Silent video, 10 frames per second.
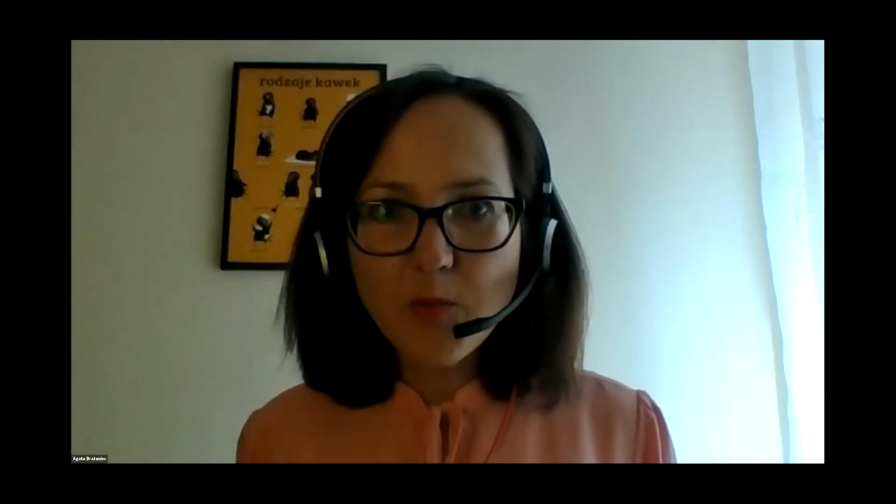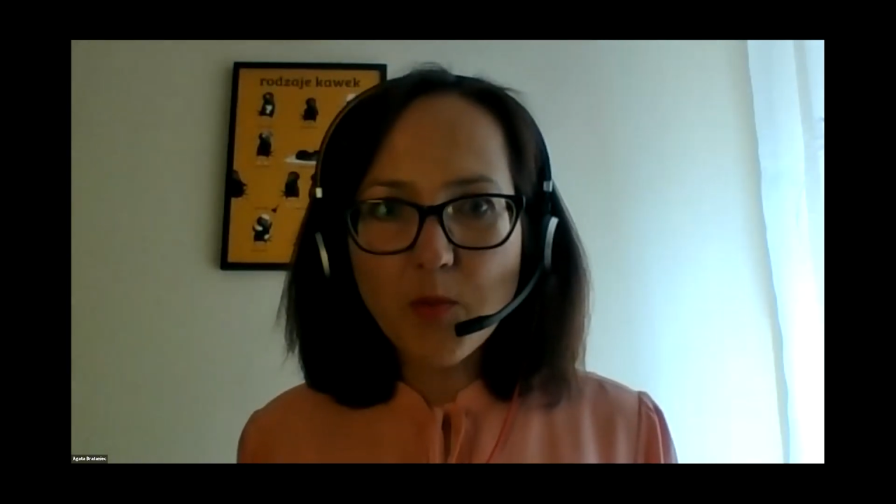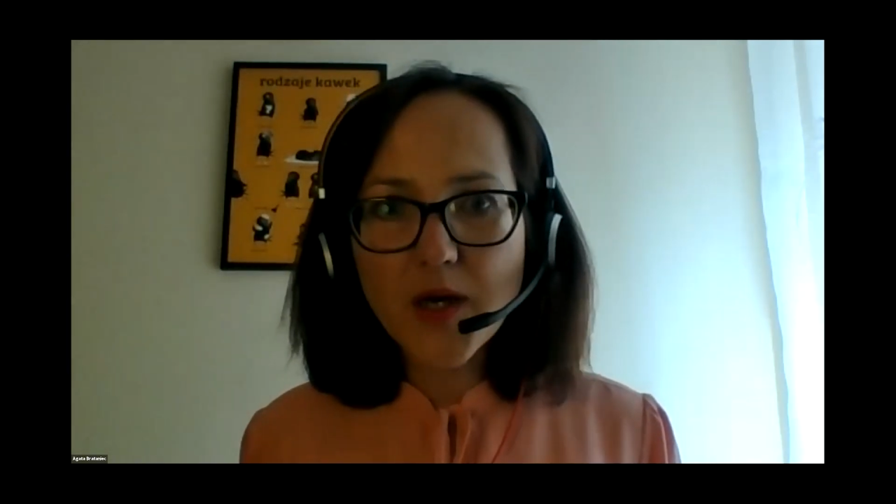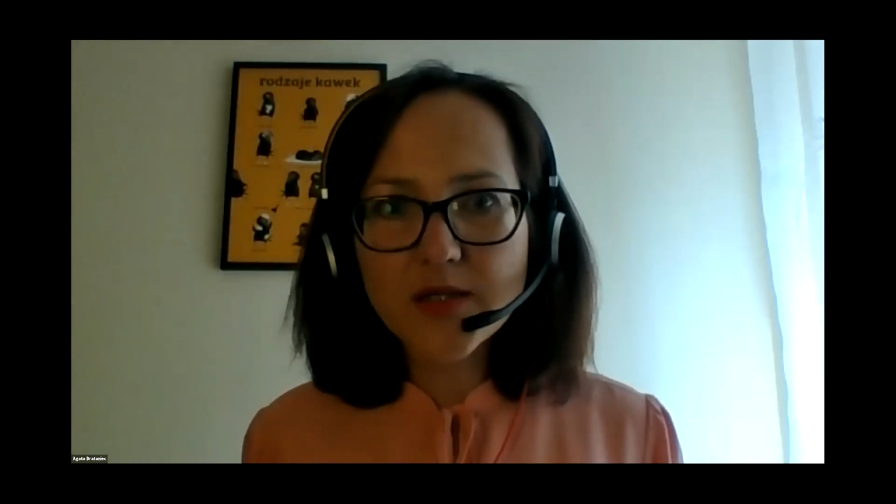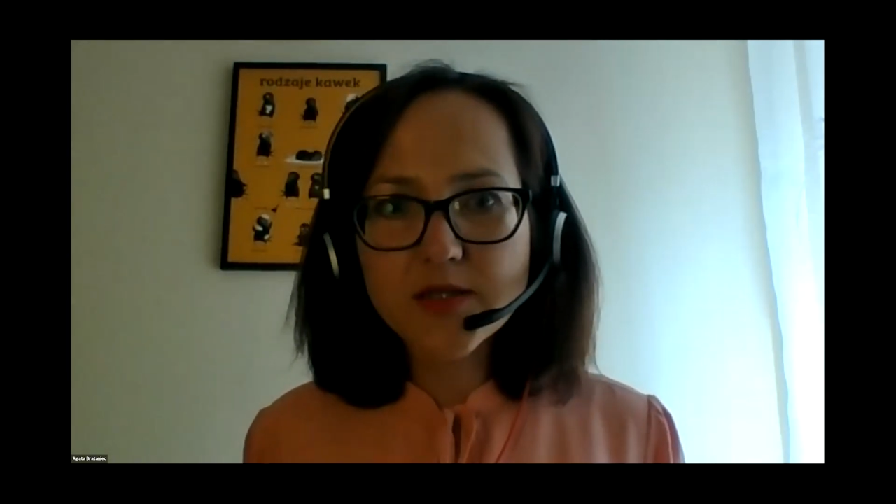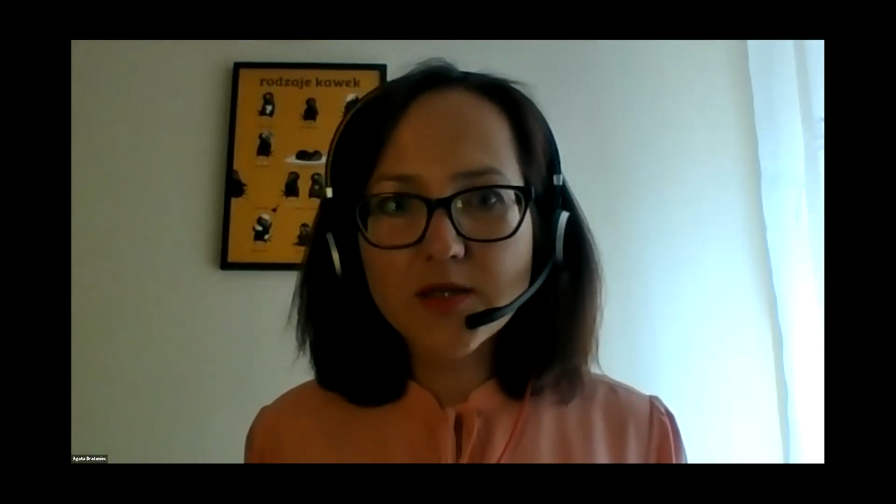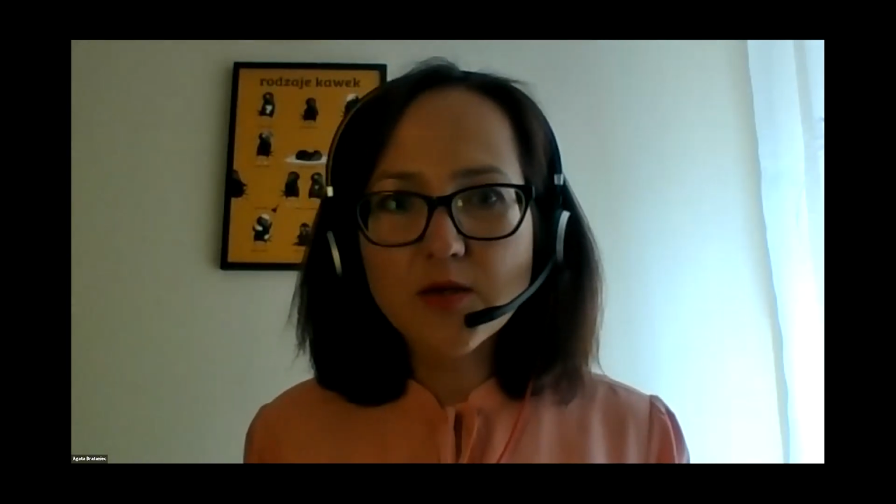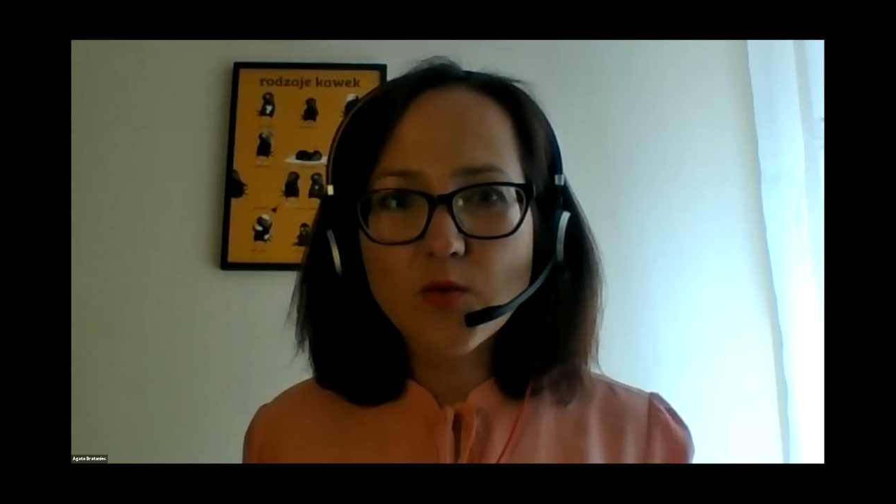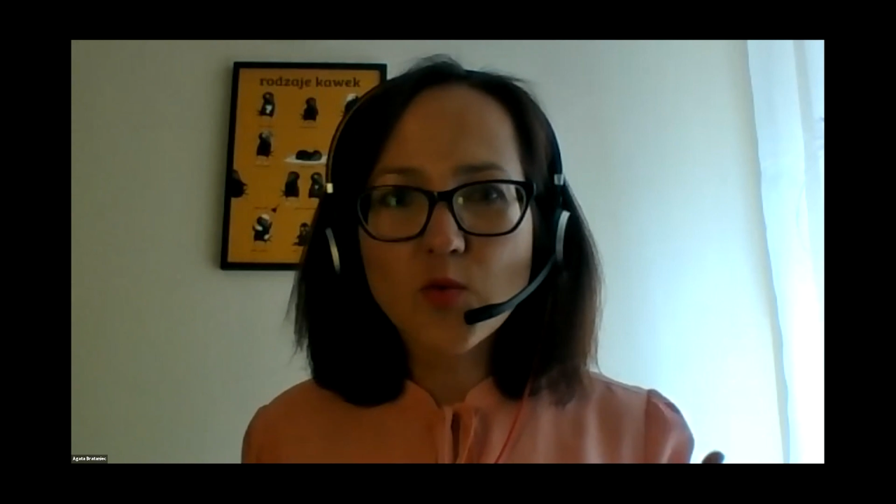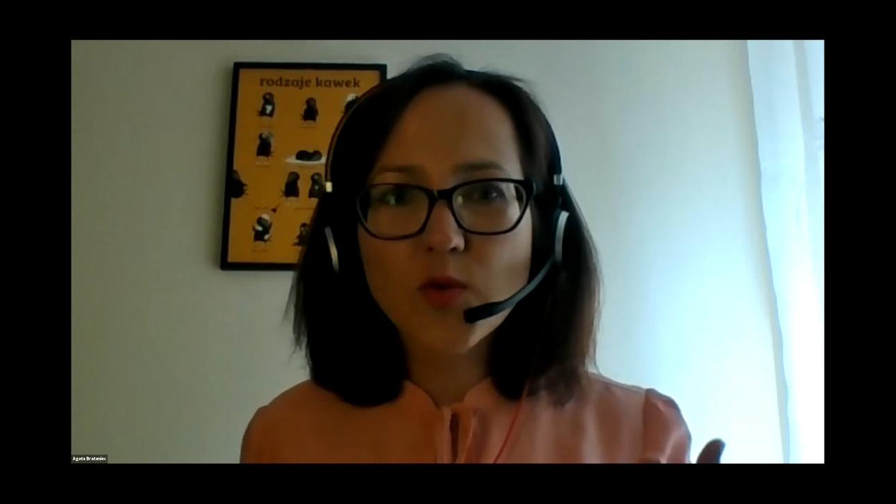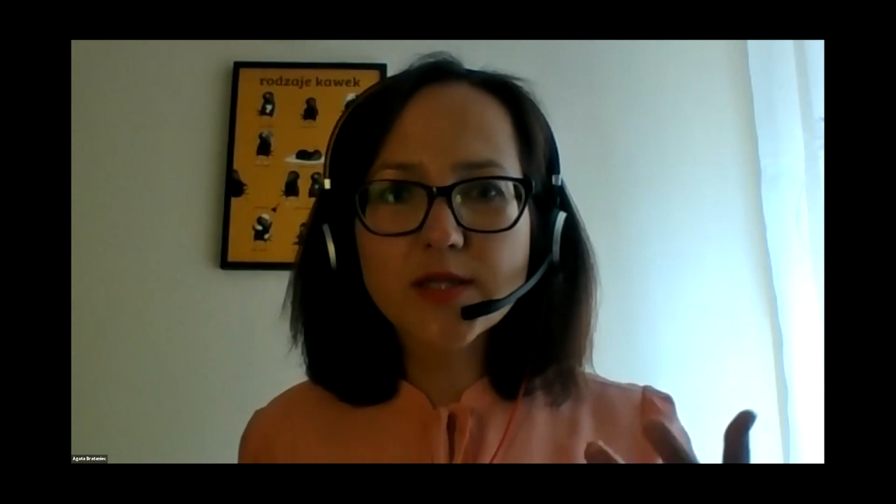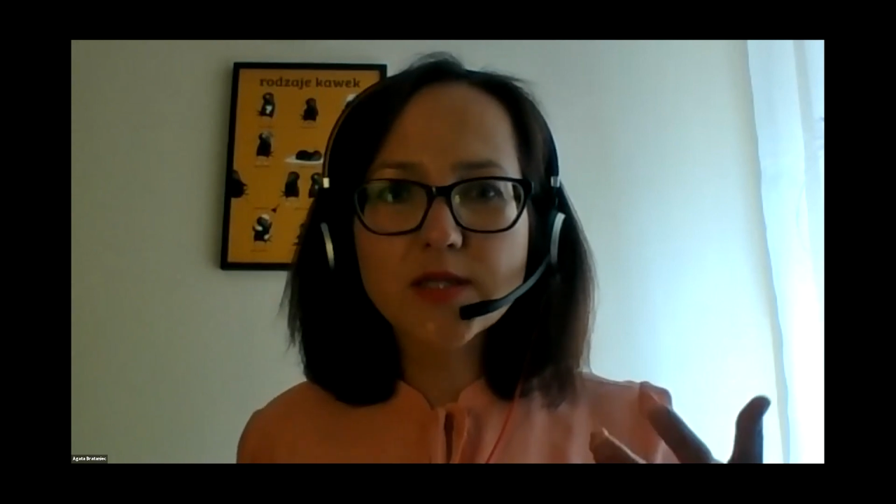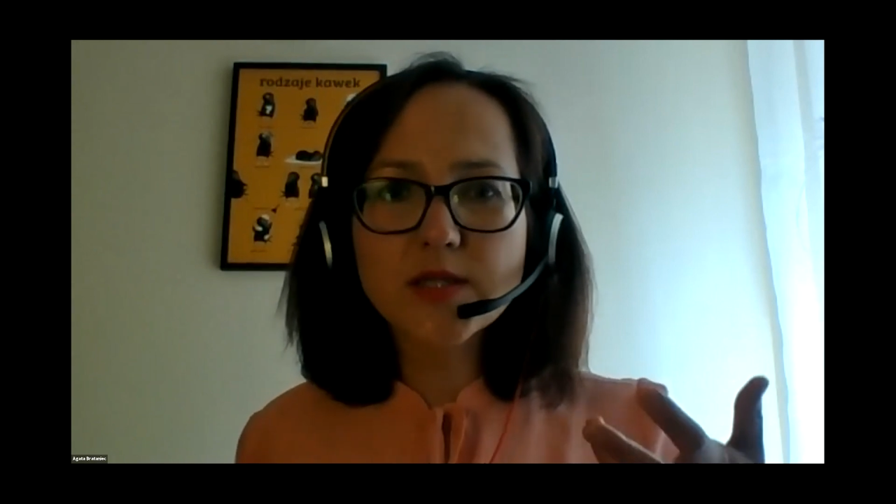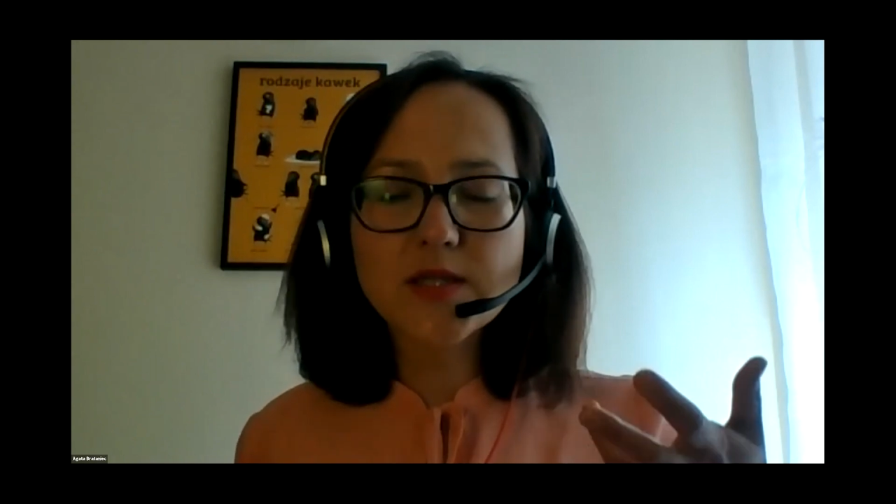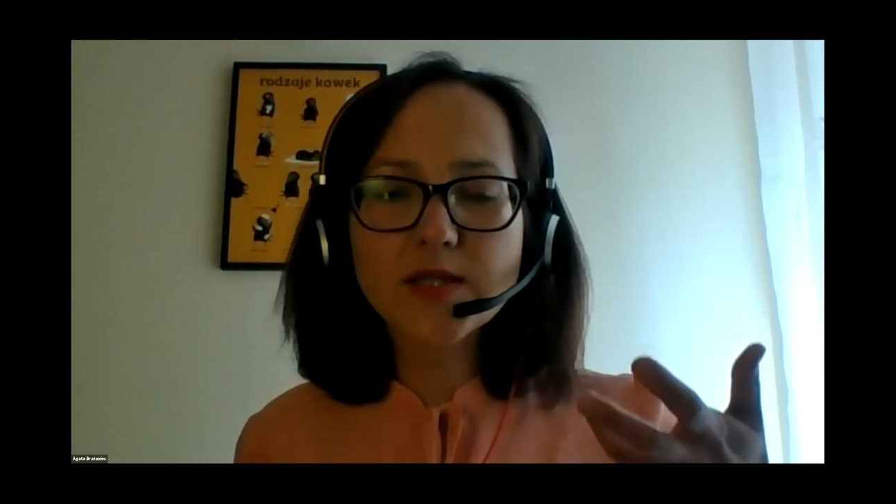but
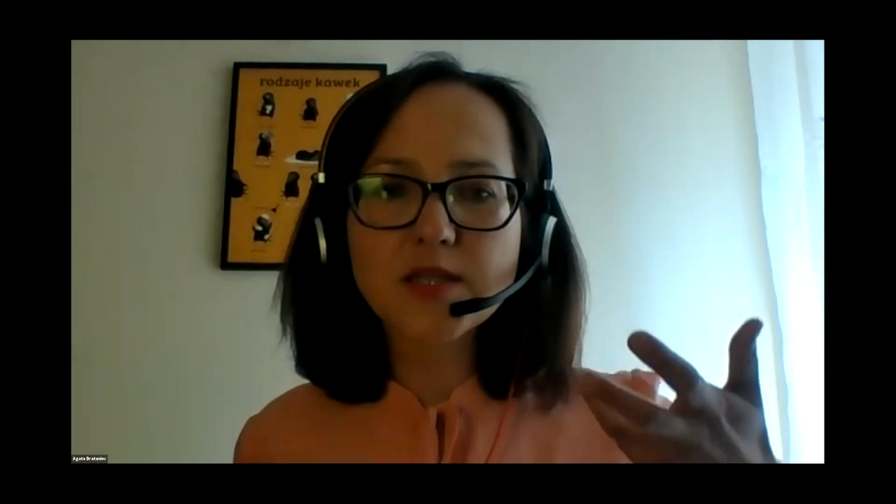when